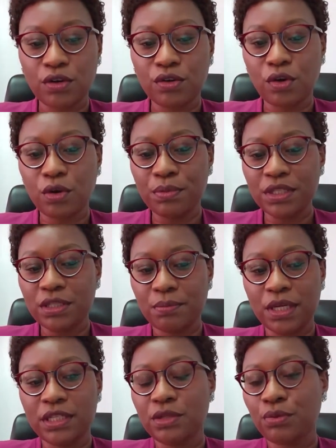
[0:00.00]
on
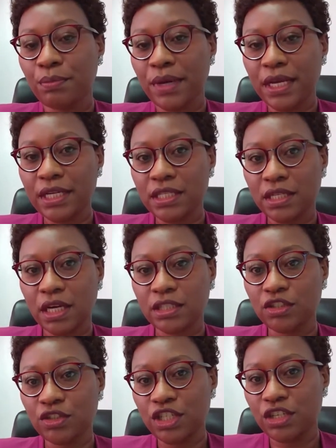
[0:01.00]
commitment we made
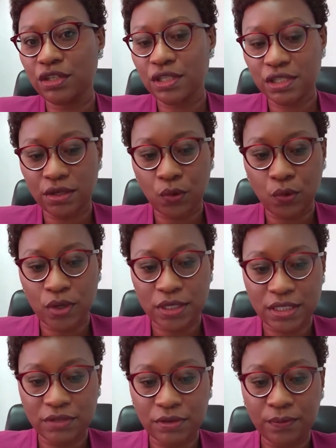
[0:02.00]
at the Generation
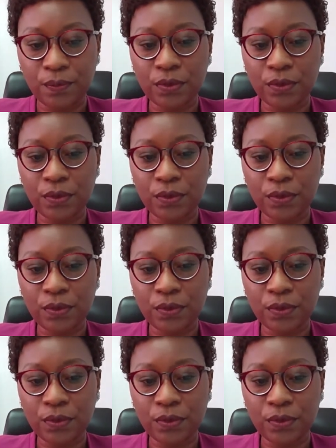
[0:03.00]
Equality